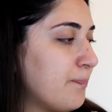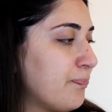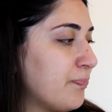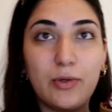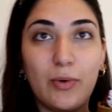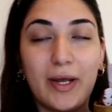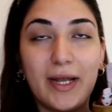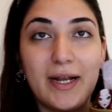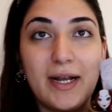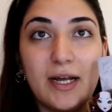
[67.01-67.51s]

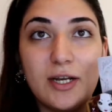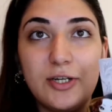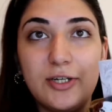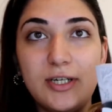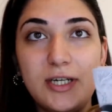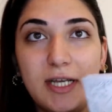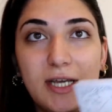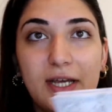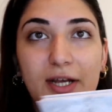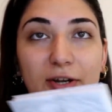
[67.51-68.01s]
So I
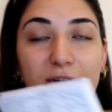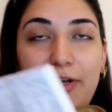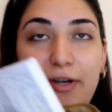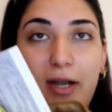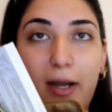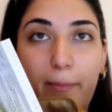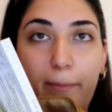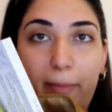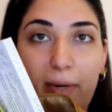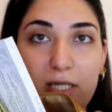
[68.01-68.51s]
gathered
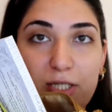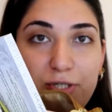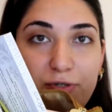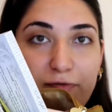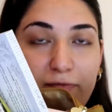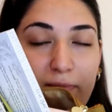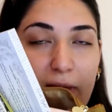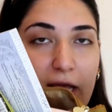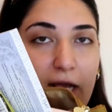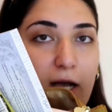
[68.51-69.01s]
here a bunch
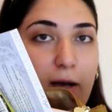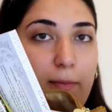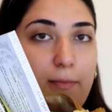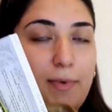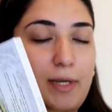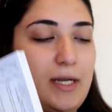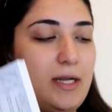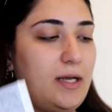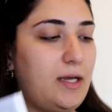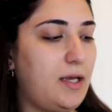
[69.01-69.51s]
of
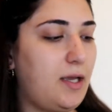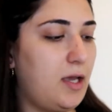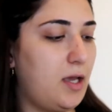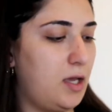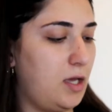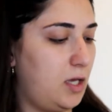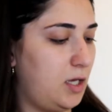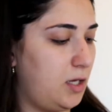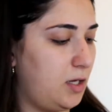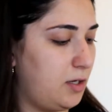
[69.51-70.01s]
makeup that I
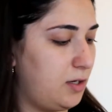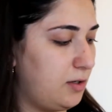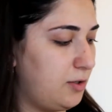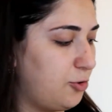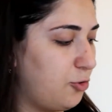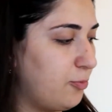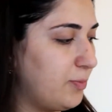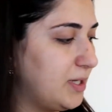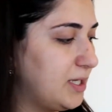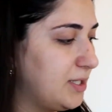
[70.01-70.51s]

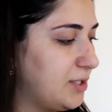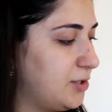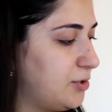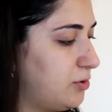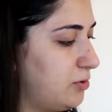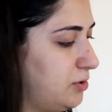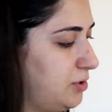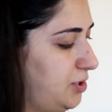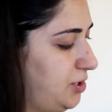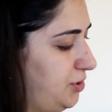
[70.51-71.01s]
normally
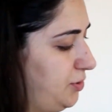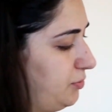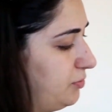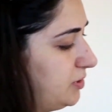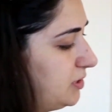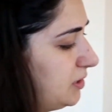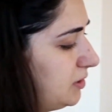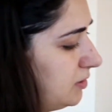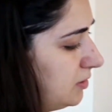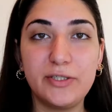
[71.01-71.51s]
don't use.